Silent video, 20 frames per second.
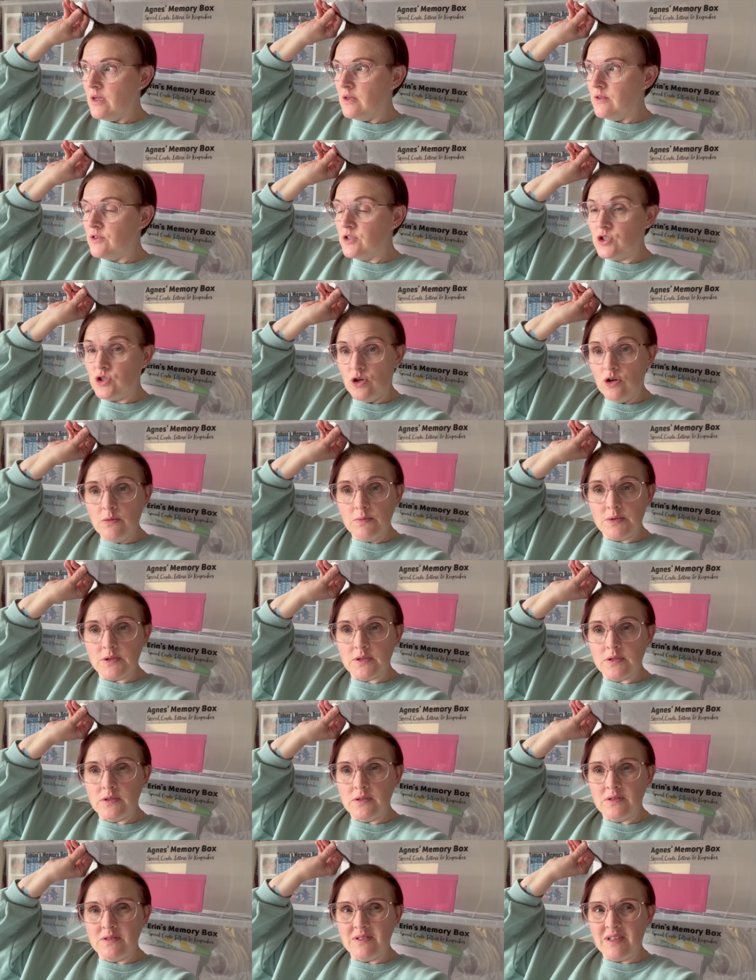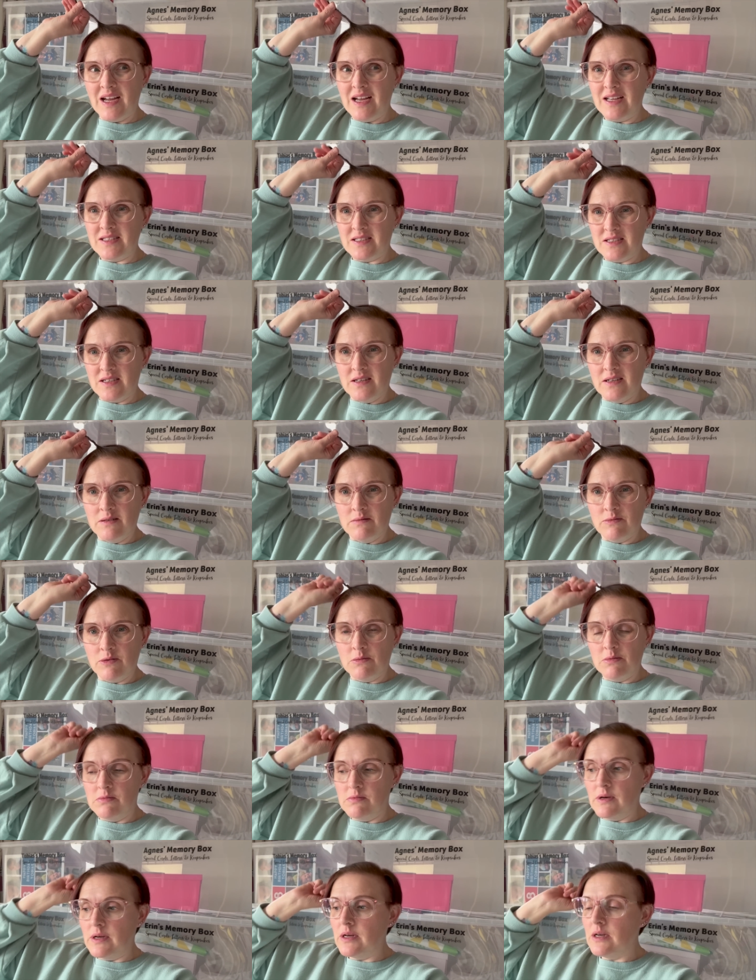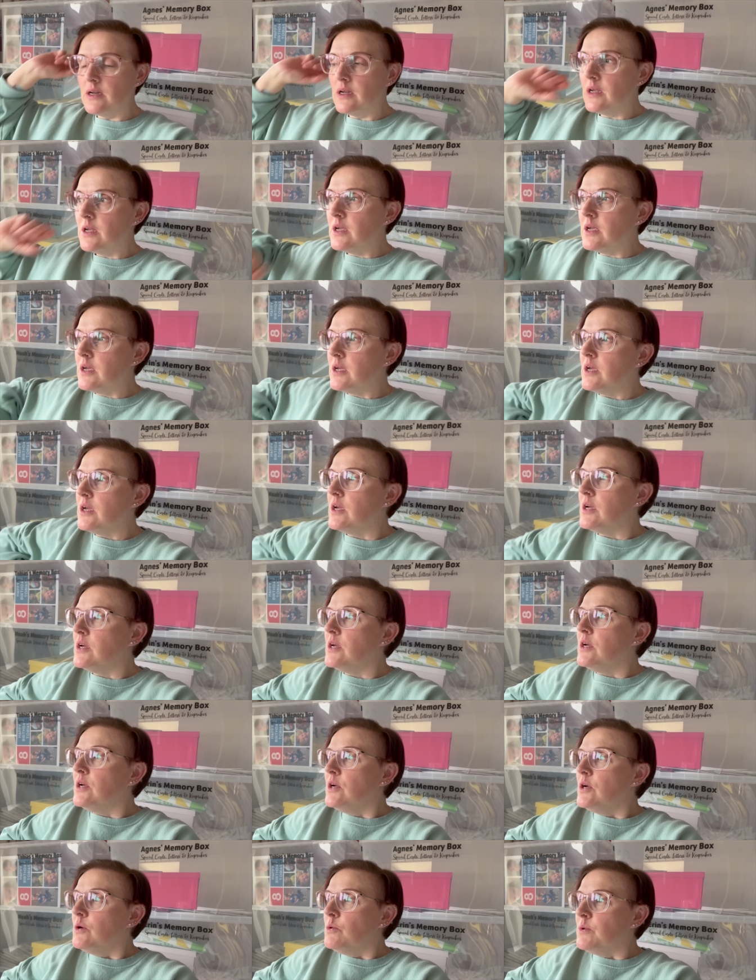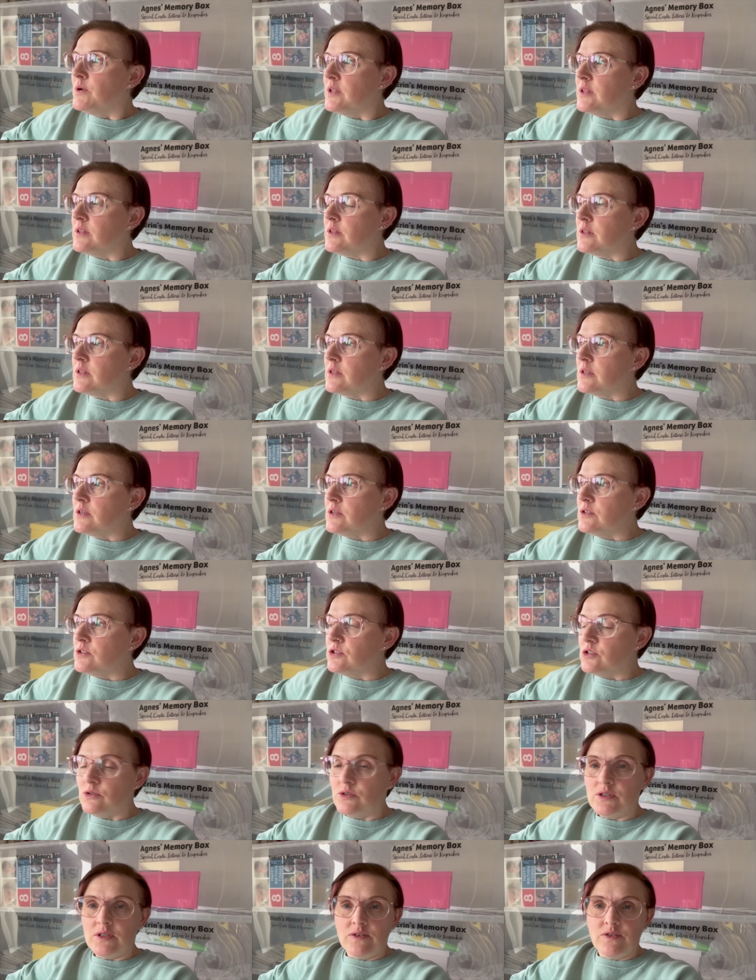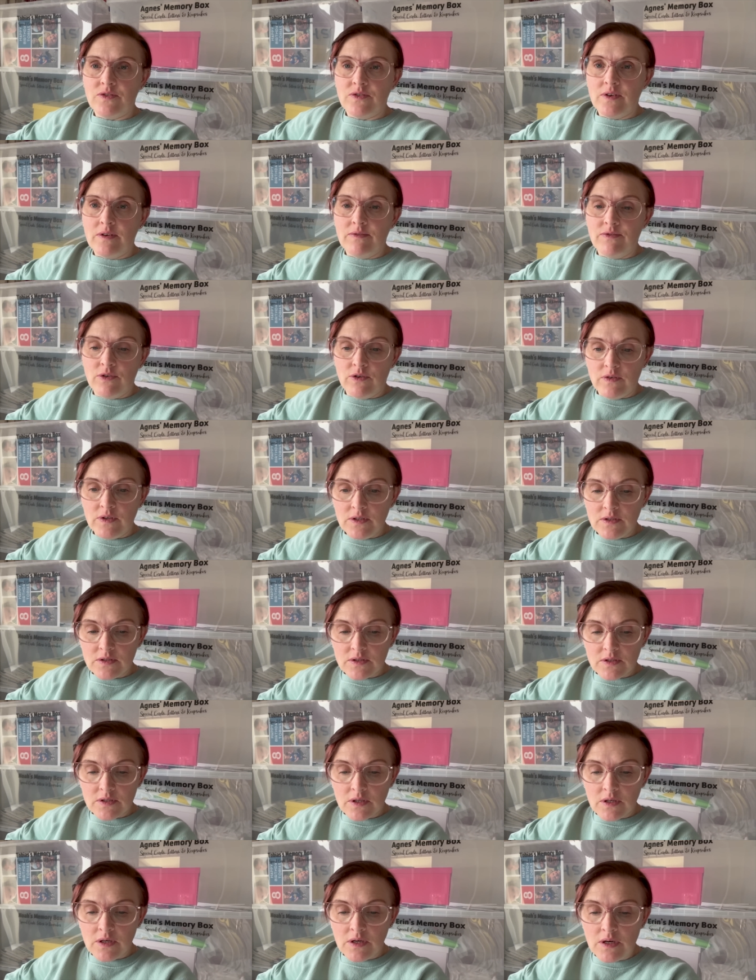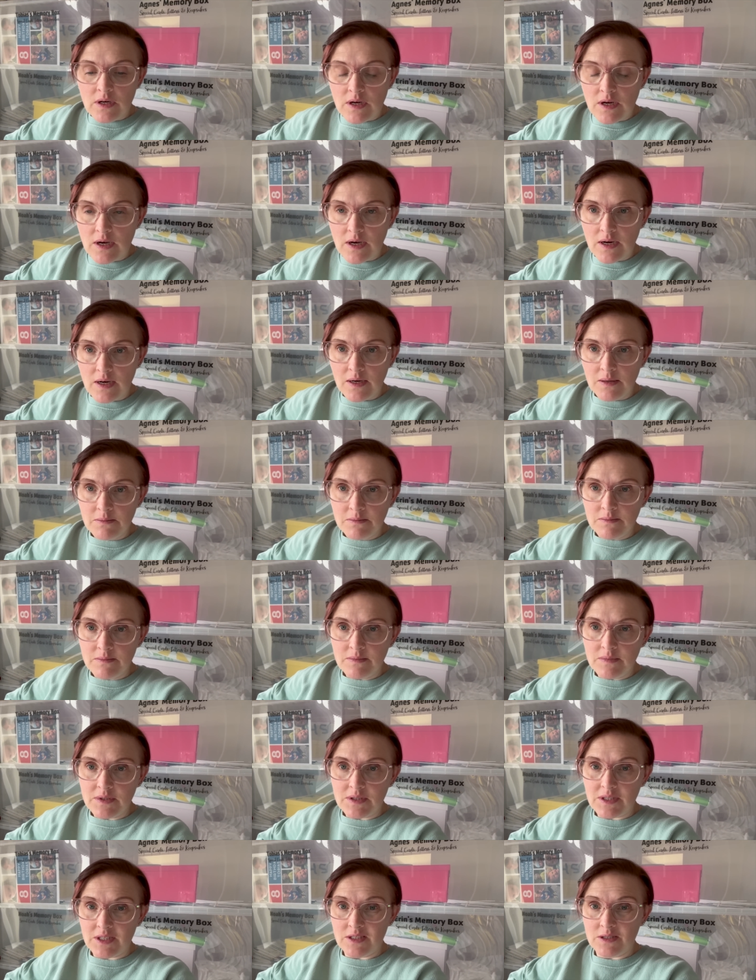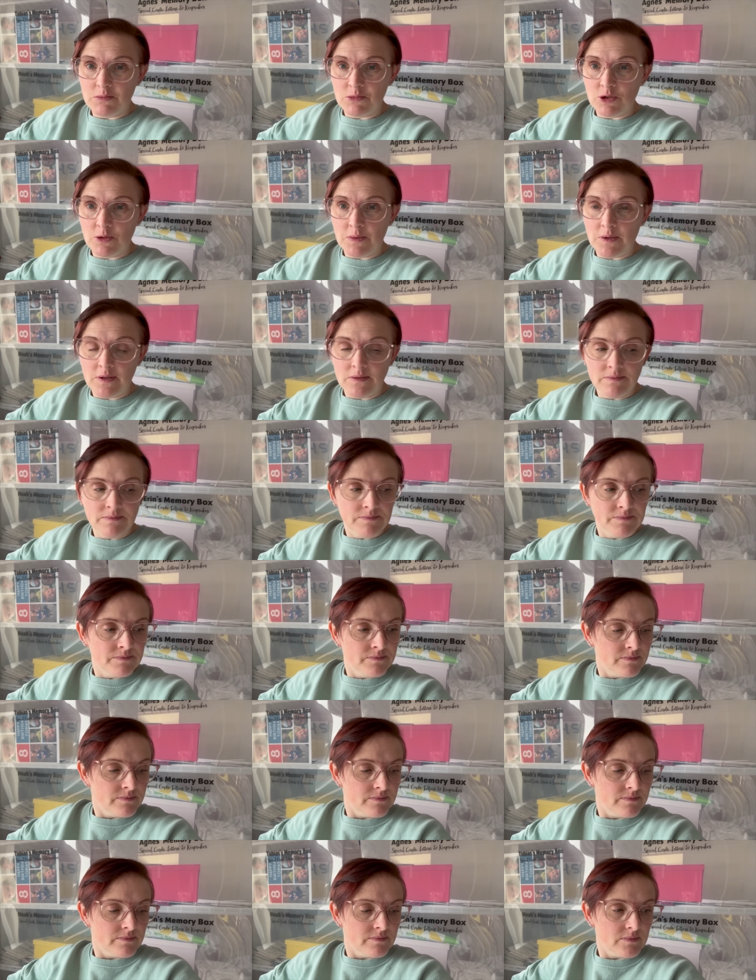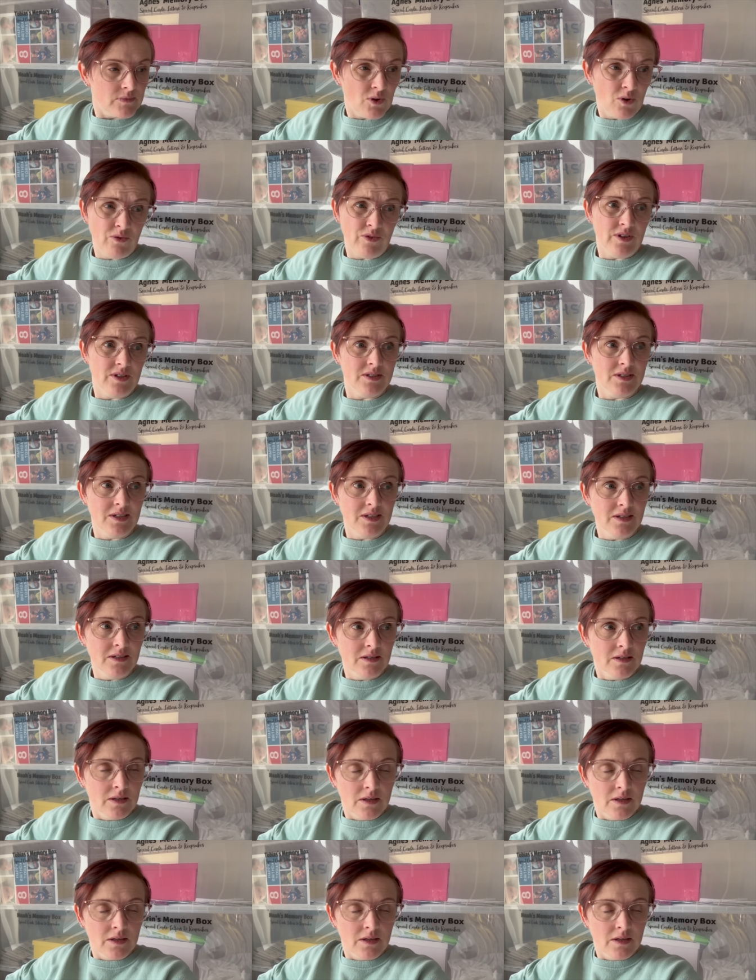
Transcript: the shops, Asda probably, with Joseph and Florence um, to get some shopping, obviously.